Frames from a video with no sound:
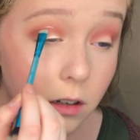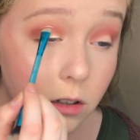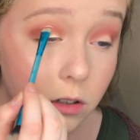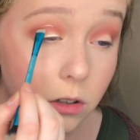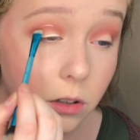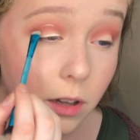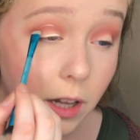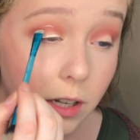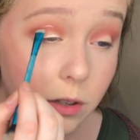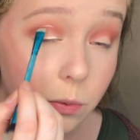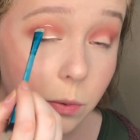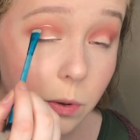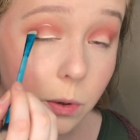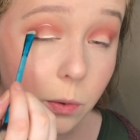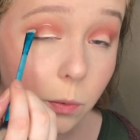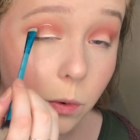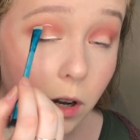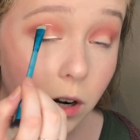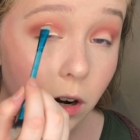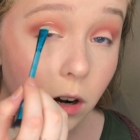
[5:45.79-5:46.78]
So that's where
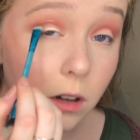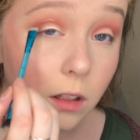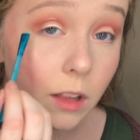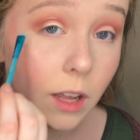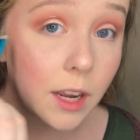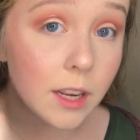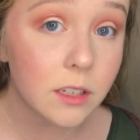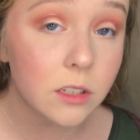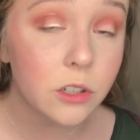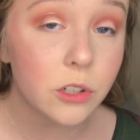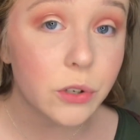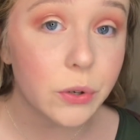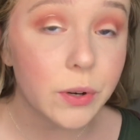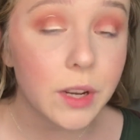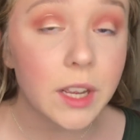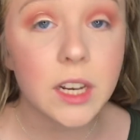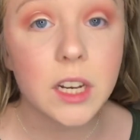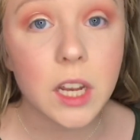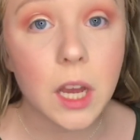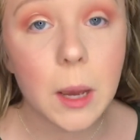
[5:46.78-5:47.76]
we want our line to
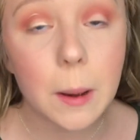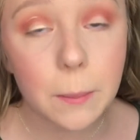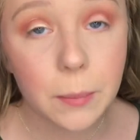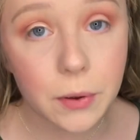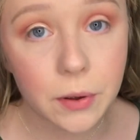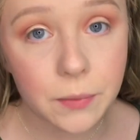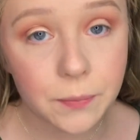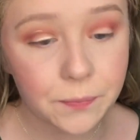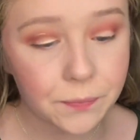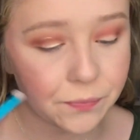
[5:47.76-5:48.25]
end up.